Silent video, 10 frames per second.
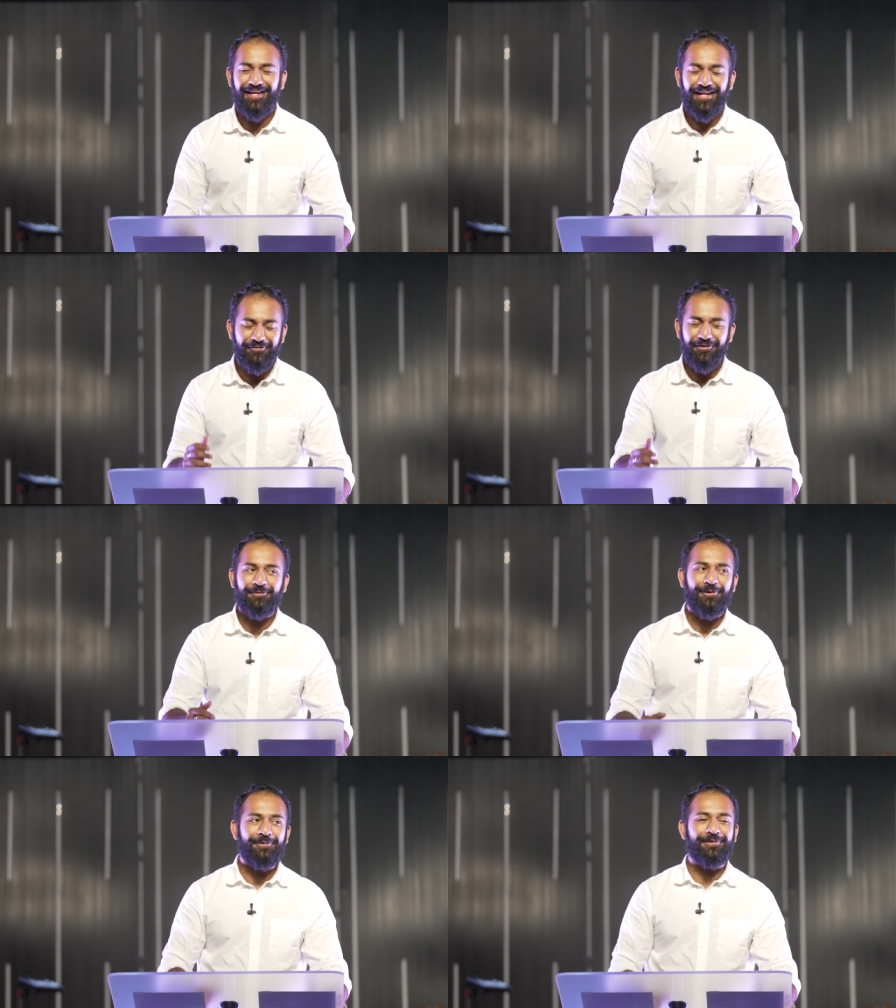If you
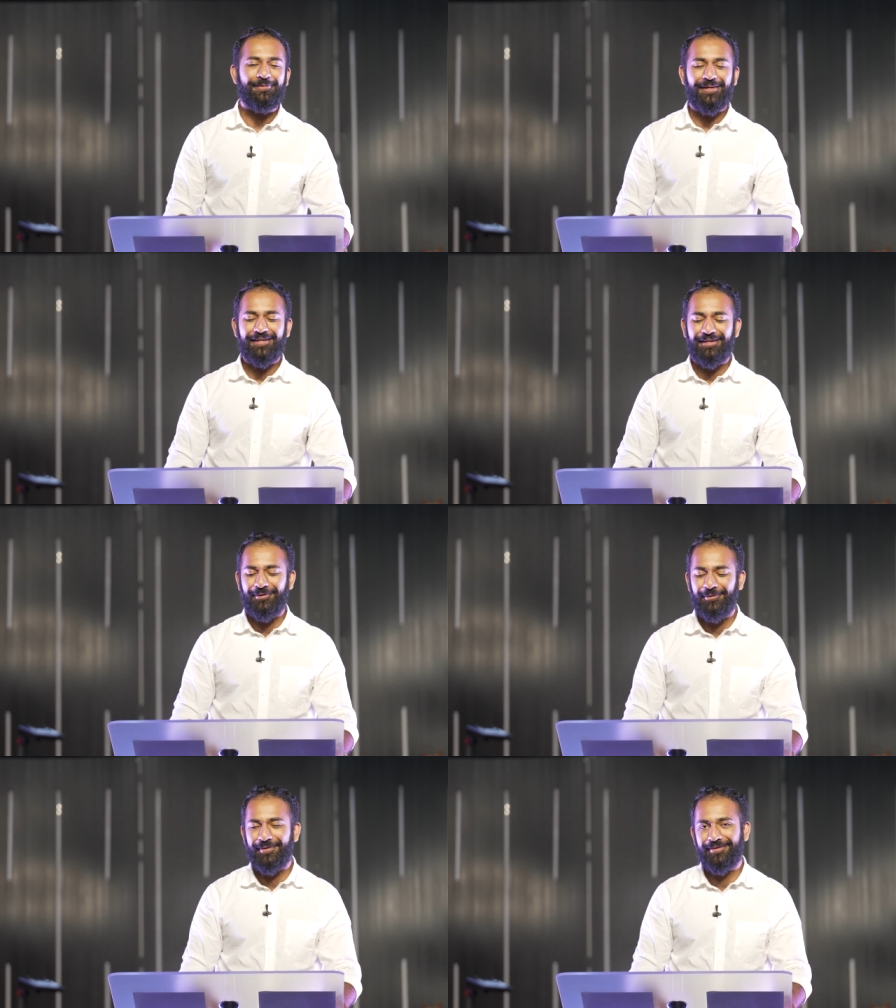don't already
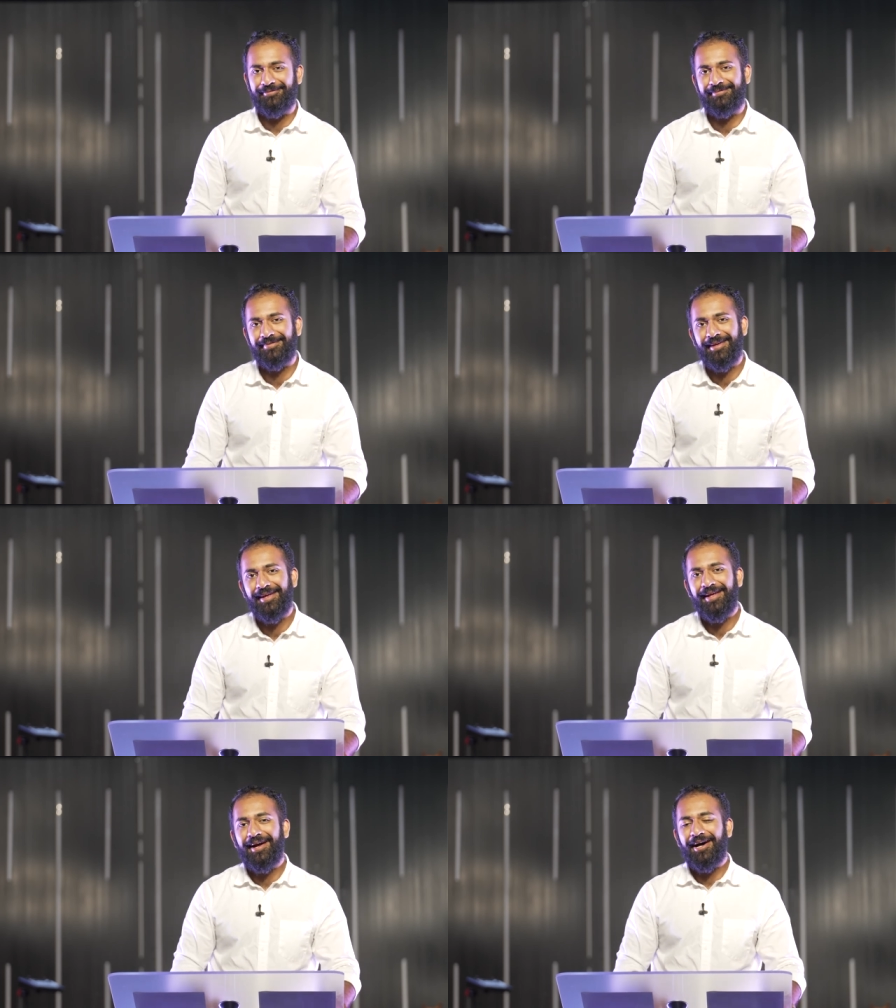know him,
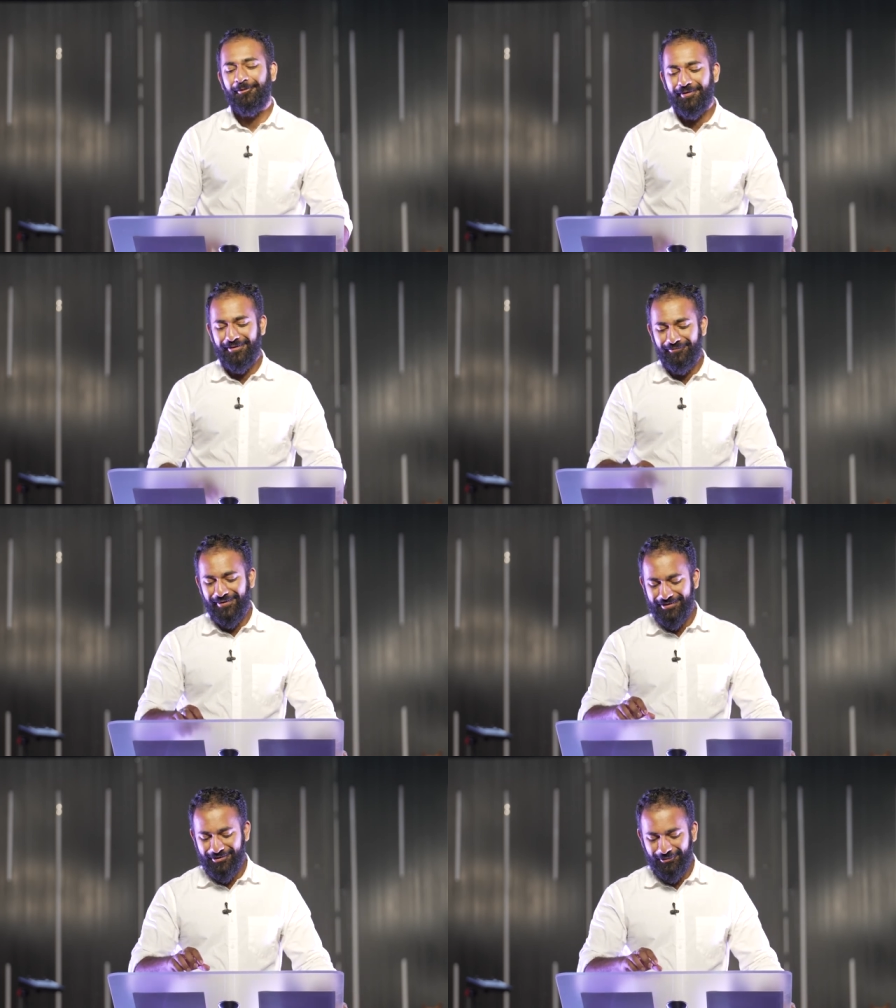I want to
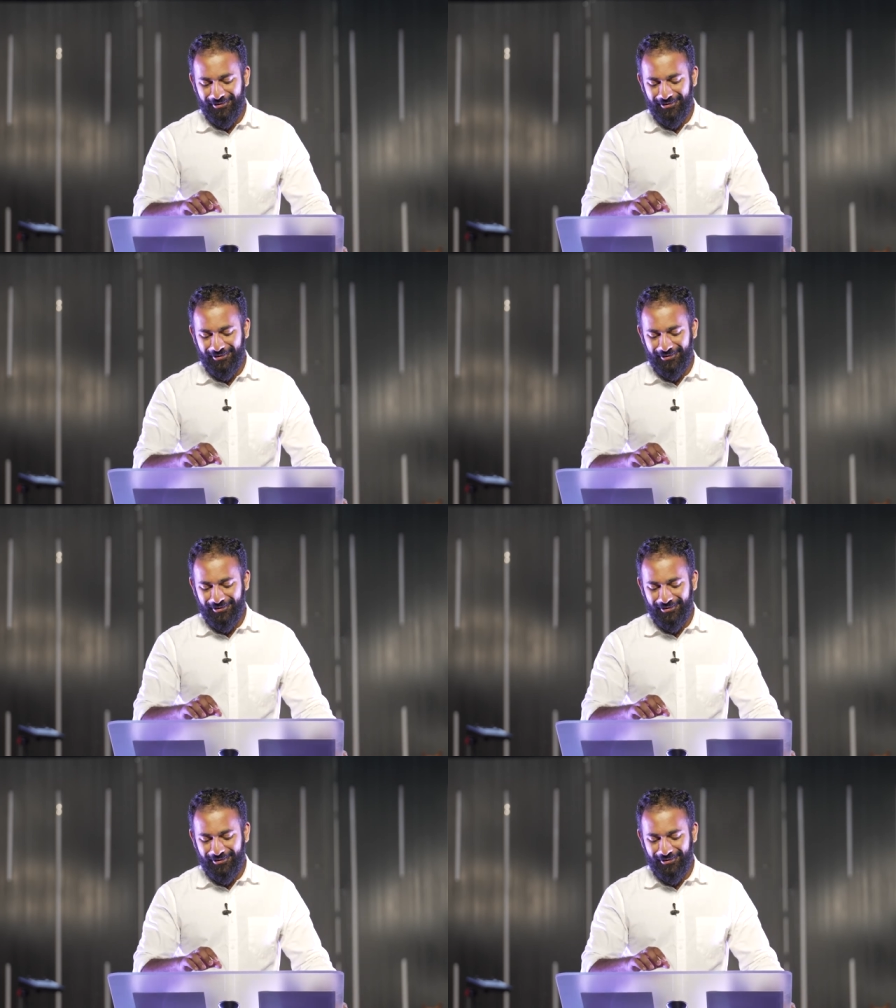invite you